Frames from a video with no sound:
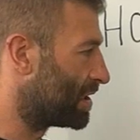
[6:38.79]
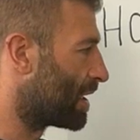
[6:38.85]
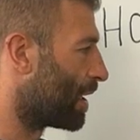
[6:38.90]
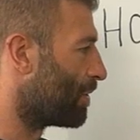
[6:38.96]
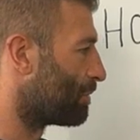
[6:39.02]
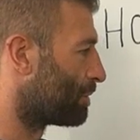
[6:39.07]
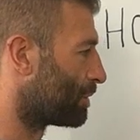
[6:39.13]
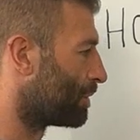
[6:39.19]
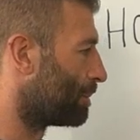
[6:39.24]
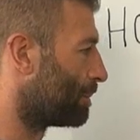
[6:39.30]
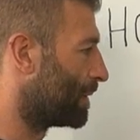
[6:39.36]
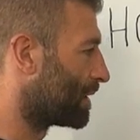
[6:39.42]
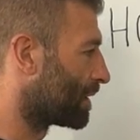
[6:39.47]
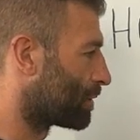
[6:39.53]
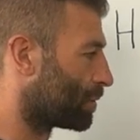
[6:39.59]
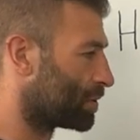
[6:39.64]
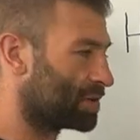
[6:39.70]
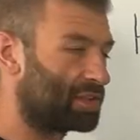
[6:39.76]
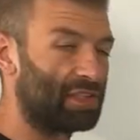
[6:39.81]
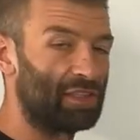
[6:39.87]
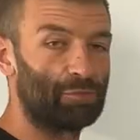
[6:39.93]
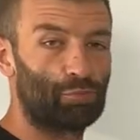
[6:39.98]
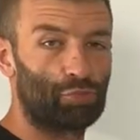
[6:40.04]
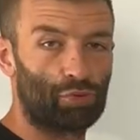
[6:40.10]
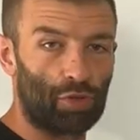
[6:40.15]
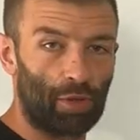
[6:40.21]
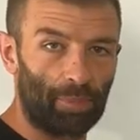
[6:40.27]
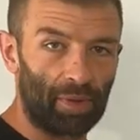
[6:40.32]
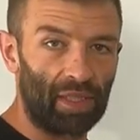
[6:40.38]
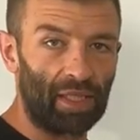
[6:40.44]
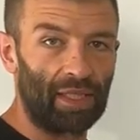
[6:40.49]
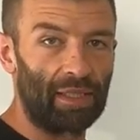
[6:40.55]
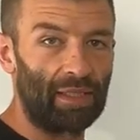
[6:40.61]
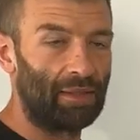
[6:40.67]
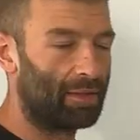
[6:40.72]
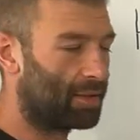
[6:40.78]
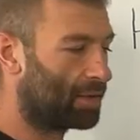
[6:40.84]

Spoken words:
going through a bill of quantities properly,